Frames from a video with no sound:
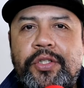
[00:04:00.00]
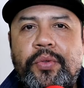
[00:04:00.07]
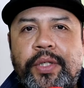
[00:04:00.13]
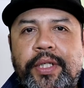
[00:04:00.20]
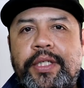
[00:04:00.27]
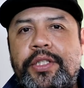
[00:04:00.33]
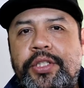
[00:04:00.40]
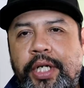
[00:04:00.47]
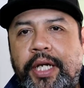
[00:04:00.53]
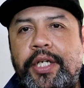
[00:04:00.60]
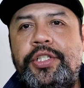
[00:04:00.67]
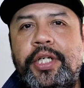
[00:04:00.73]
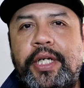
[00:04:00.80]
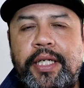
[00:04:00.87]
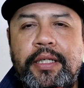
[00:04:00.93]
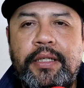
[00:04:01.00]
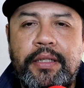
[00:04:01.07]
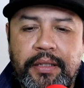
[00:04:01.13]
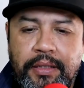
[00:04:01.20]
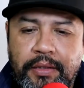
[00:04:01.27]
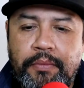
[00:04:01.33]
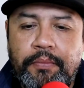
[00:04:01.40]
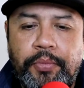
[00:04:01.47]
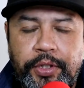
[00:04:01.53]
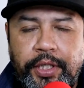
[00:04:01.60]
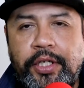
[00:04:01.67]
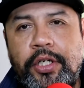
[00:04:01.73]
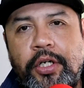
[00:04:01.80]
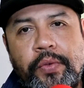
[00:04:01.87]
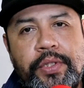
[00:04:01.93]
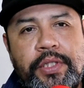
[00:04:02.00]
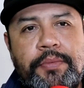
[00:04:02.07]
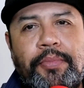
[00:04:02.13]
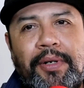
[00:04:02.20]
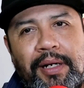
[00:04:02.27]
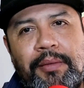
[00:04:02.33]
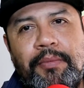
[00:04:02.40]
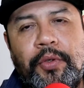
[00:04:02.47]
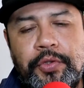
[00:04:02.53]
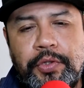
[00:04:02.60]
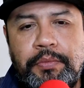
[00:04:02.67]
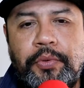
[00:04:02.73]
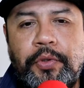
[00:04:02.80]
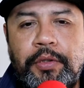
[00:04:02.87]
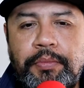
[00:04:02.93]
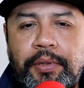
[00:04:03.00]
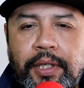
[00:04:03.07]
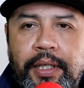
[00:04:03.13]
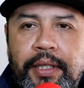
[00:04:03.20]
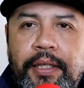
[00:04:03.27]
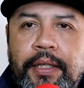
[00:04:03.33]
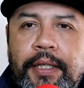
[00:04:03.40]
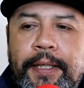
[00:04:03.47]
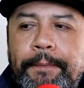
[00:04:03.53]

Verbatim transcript: to it, changing it, putting notes, probably the most important part.